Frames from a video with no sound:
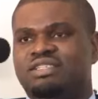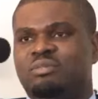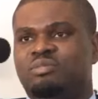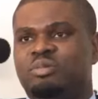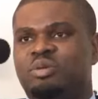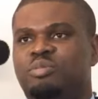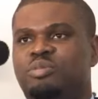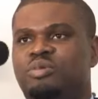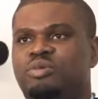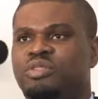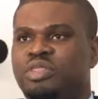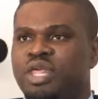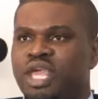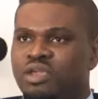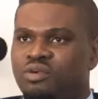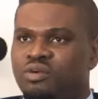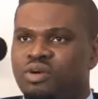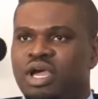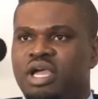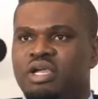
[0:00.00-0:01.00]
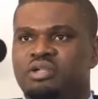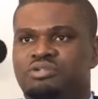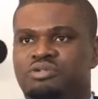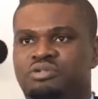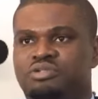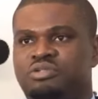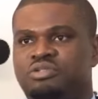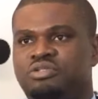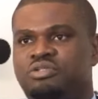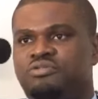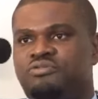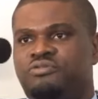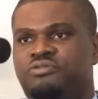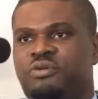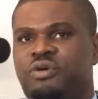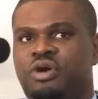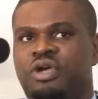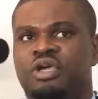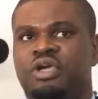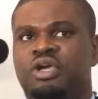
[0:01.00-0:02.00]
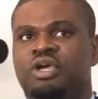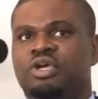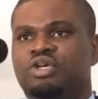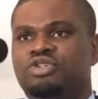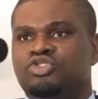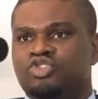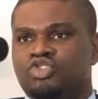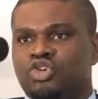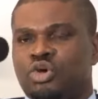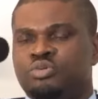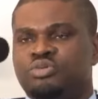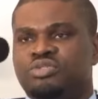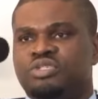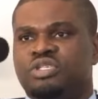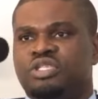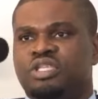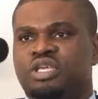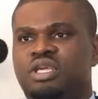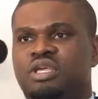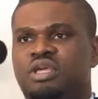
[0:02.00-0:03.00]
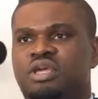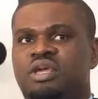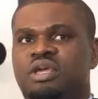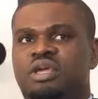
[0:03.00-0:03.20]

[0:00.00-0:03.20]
the people, then you can introduce the fuel subsidy